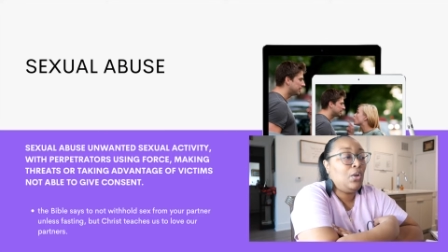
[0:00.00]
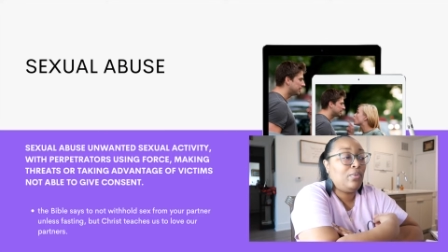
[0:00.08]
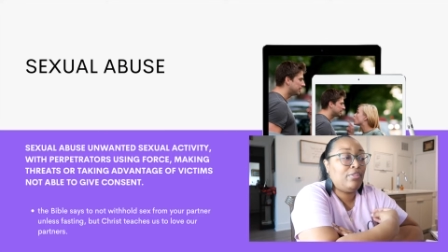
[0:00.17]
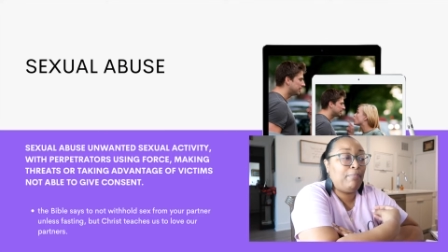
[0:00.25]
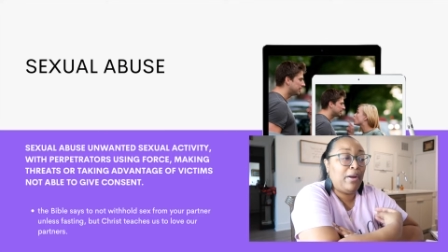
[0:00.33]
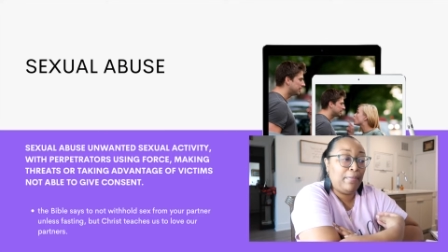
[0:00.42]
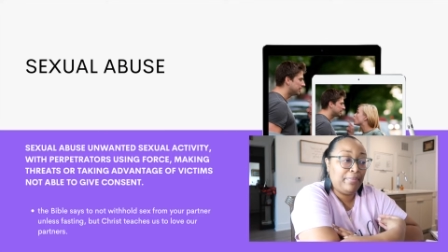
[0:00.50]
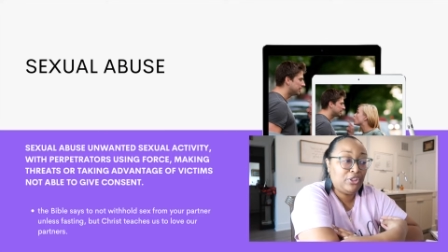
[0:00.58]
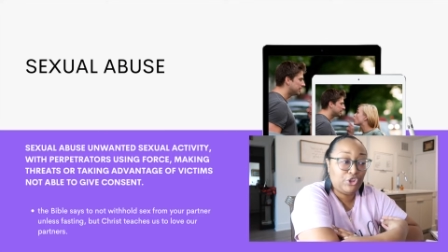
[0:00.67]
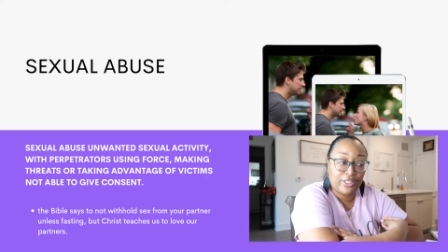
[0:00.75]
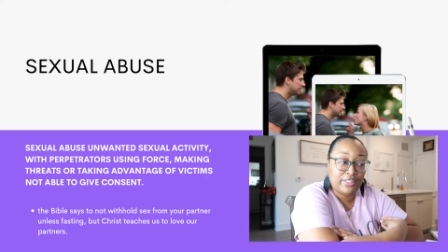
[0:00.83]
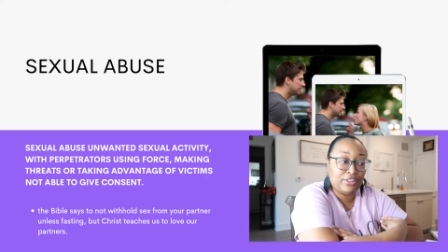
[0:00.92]
with
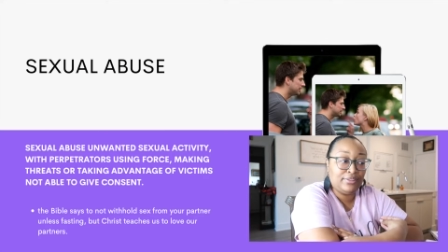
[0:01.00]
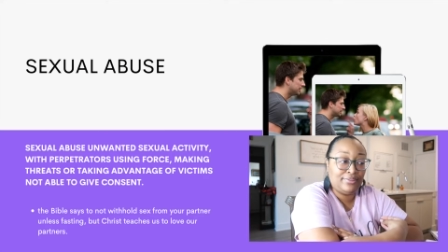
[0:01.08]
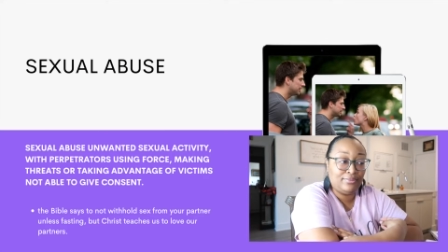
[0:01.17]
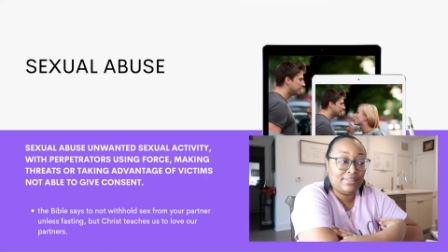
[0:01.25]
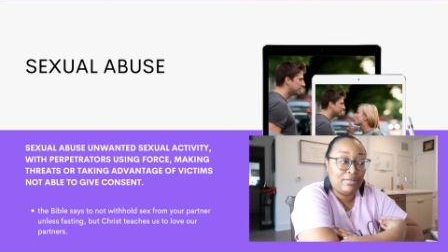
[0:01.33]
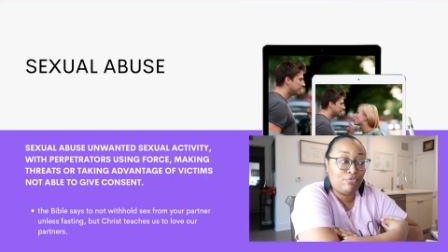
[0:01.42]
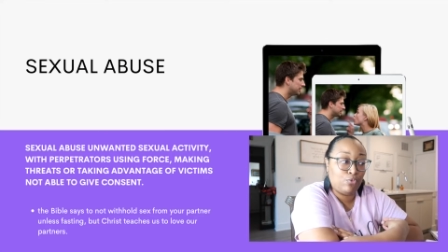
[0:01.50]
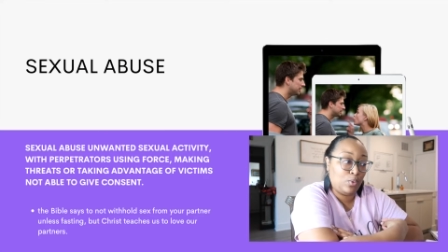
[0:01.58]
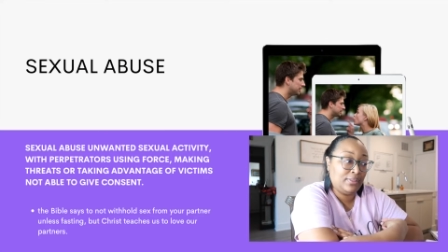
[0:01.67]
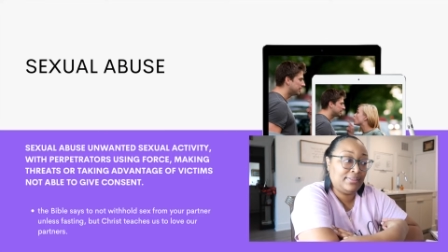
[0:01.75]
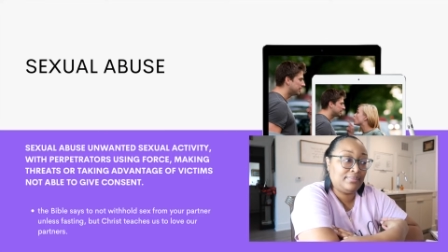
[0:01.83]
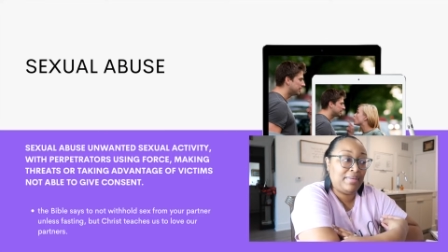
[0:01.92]
perpetrators using
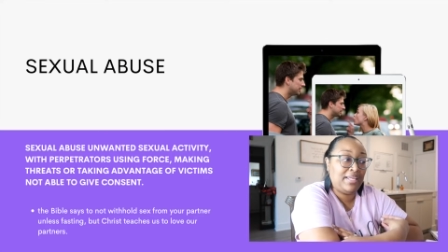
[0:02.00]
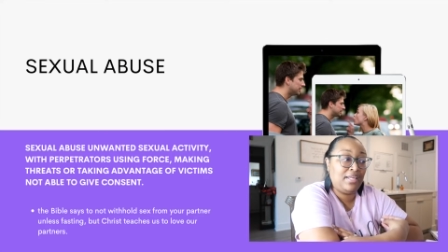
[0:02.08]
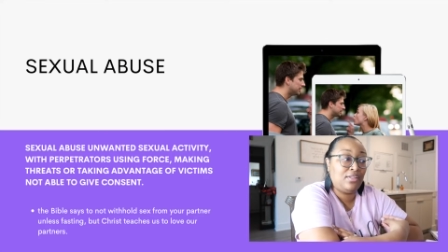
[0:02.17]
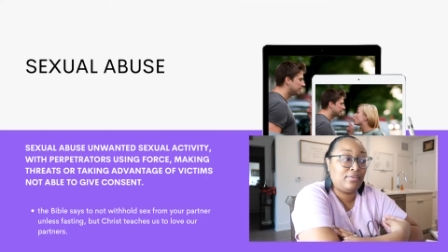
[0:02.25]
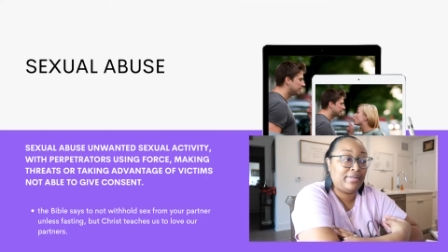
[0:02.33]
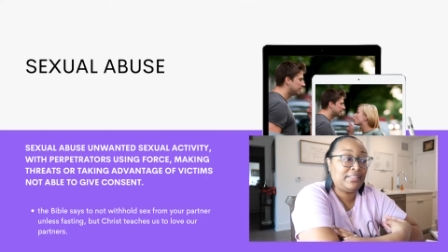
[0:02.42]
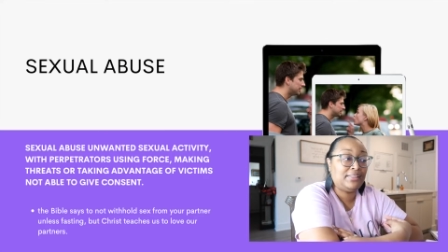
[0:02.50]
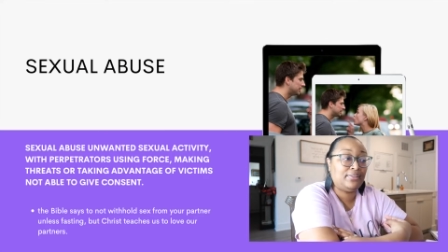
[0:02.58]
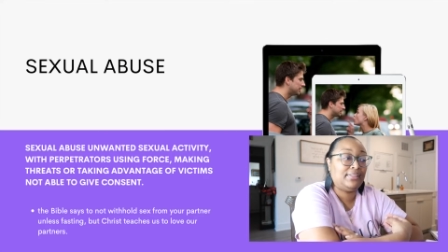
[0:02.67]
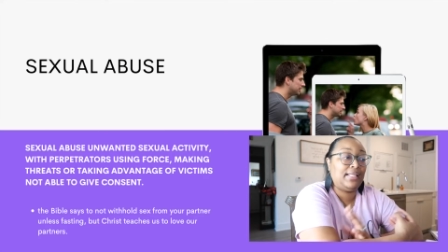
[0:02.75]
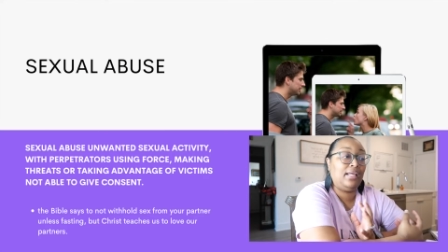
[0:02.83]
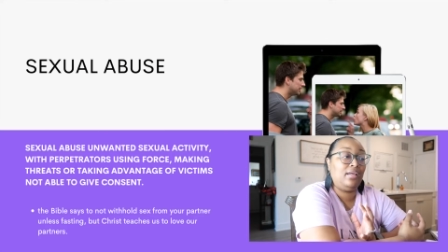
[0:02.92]
force making threats or
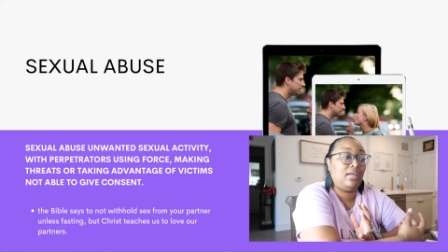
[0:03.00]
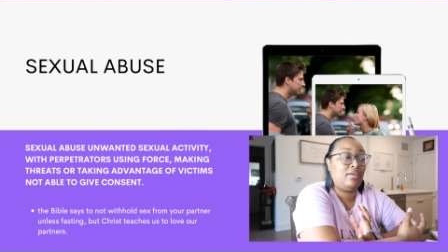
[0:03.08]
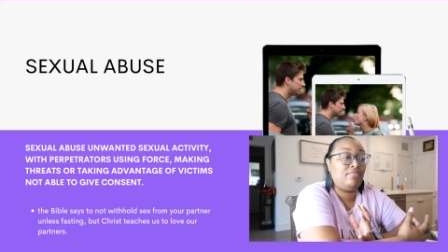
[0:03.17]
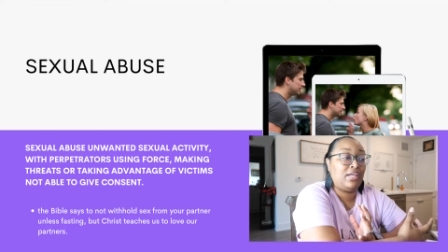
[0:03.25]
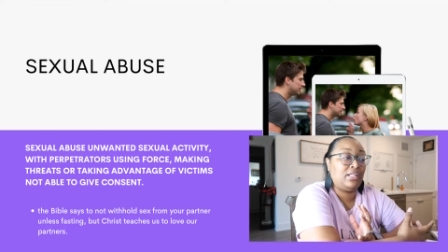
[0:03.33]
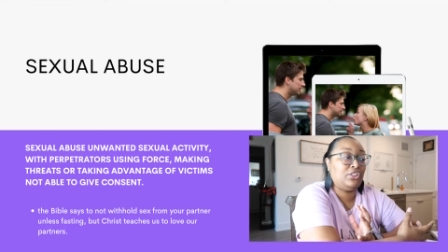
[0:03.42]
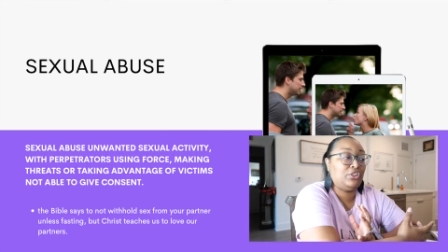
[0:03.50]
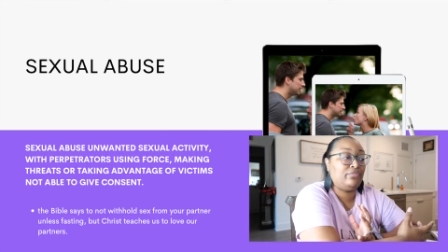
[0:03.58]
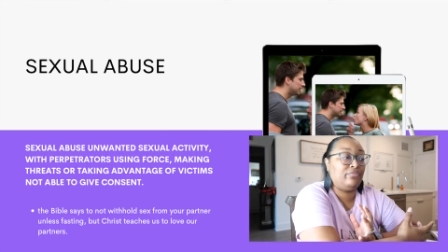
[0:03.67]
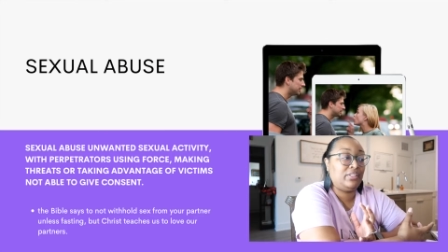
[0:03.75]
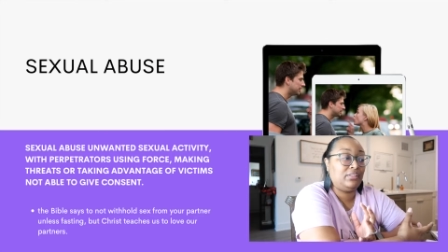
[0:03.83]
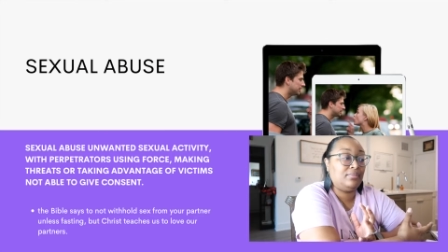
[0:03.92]
taking advantage of
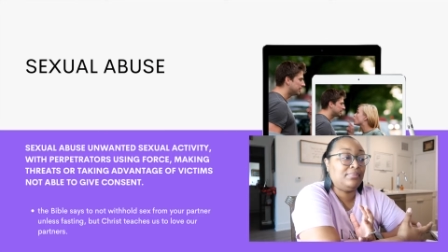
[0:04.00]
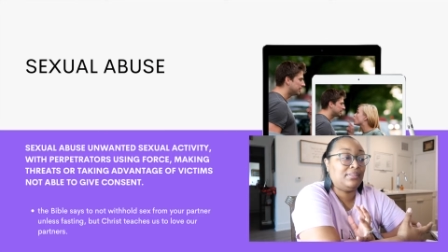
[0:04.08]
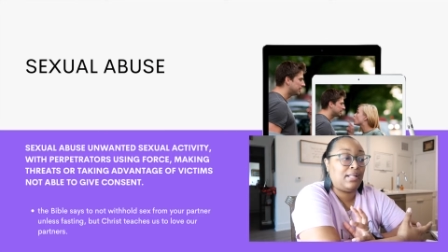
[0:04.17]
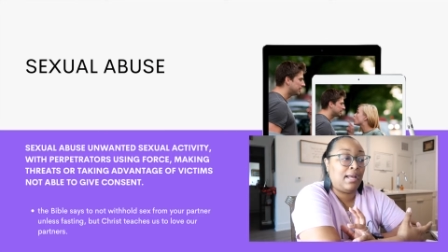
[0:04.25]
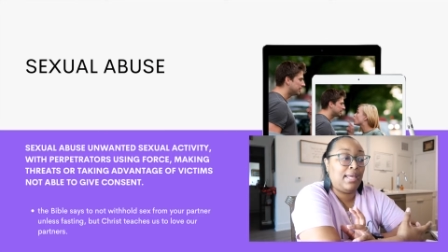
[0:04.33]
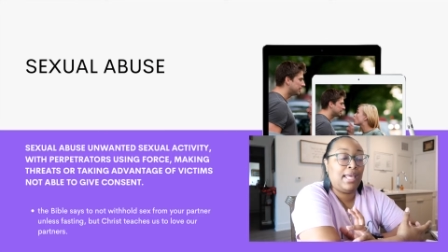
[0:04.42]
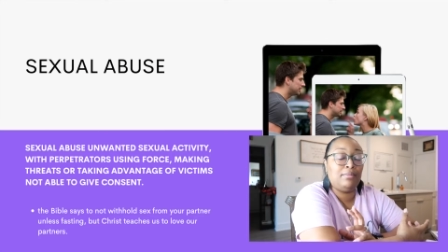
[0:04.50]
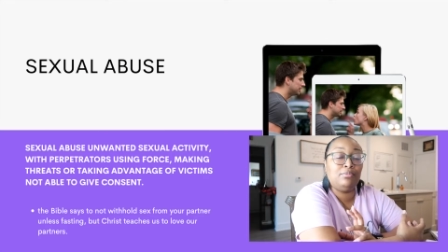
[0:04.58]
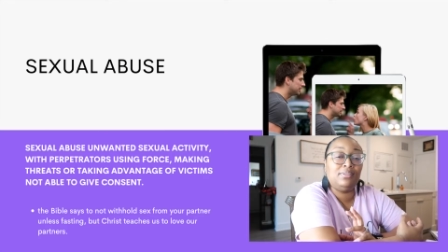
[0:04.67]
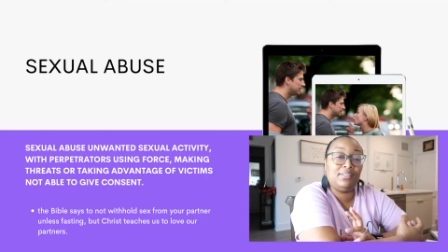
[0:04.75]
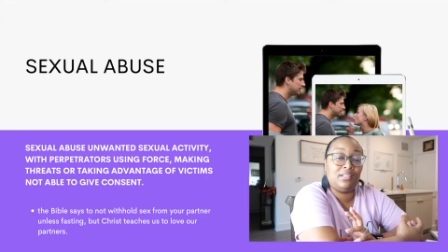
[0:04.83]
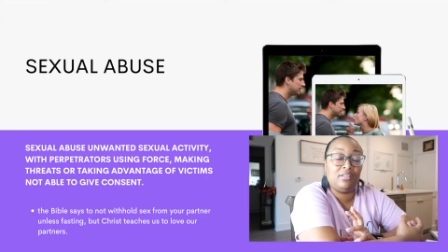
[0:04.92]
victims not
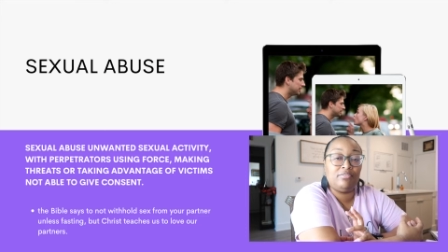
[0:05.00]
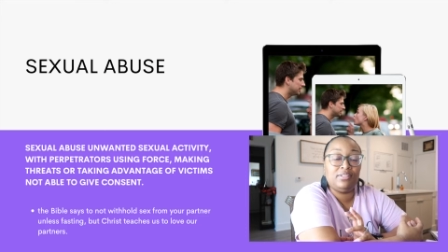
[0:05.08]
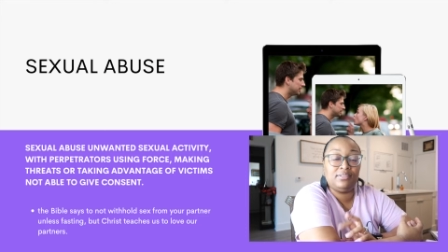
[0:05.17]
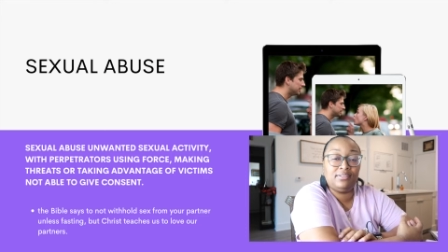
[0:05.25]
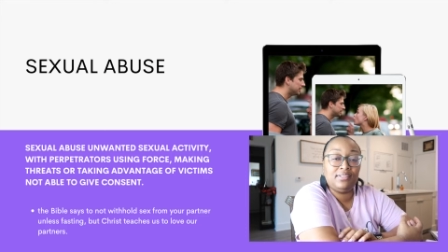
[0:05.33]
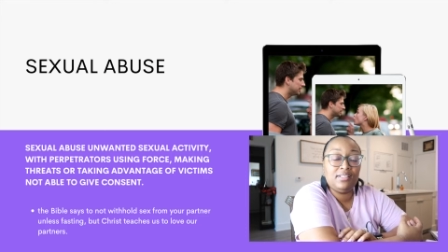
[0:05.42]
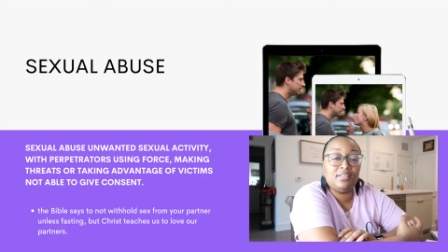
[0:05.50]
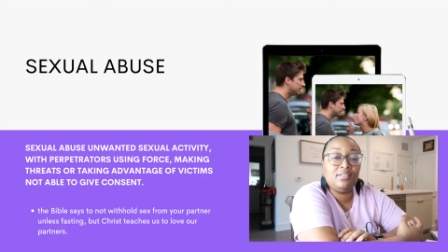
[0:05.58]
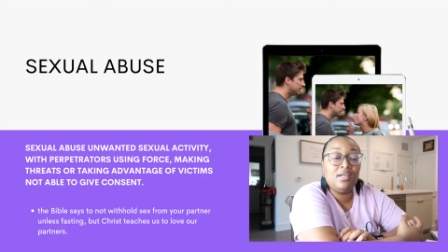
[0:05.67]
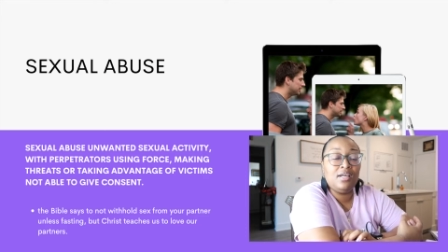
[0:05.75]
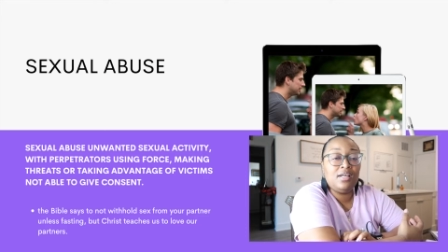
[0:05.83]
able to give consent